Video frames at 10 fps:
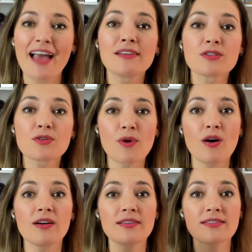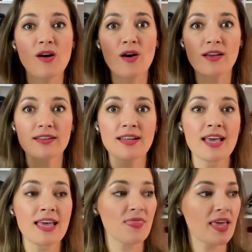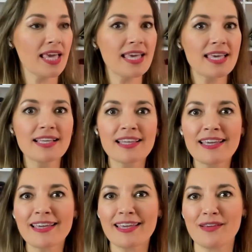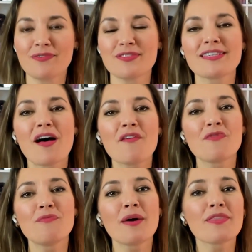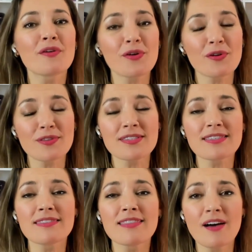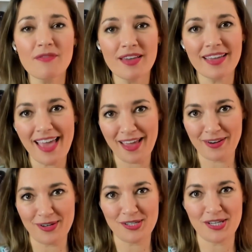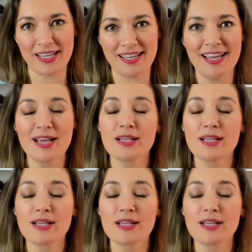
and draws on the healing gifts of Mother Earth's loving energy